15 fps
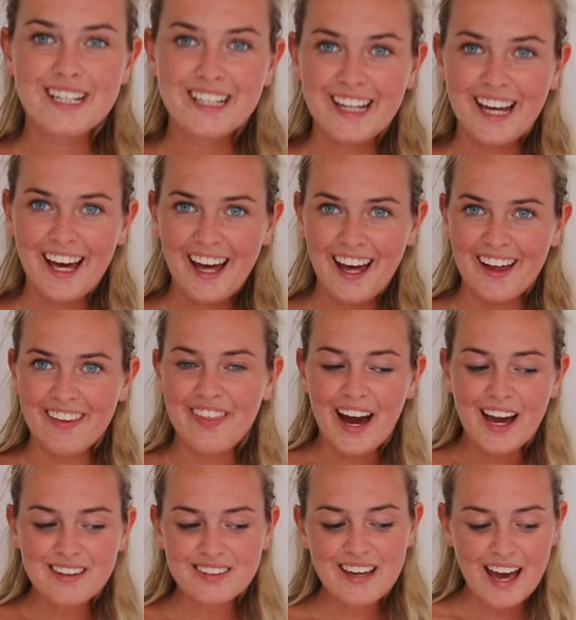yeah,
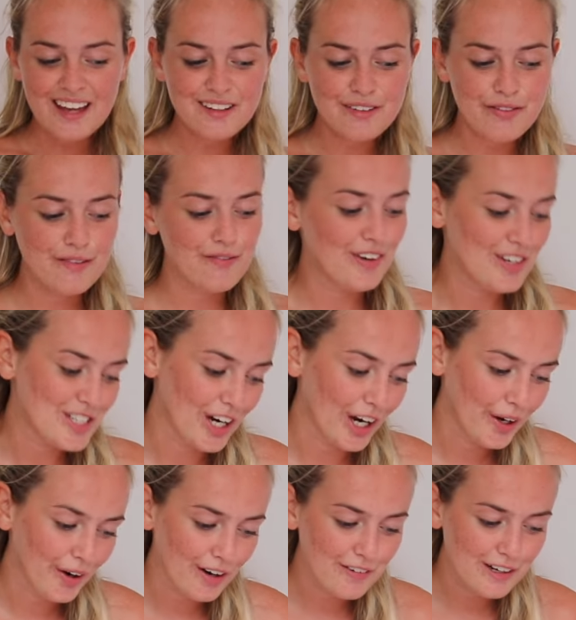that is the end of the video.
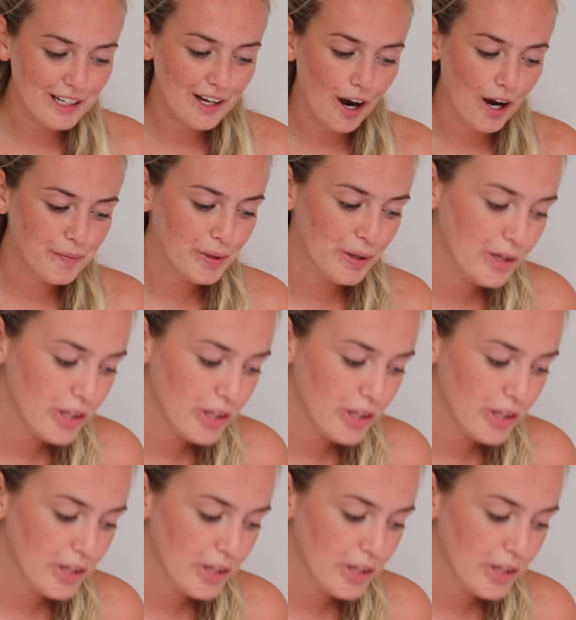I really hope you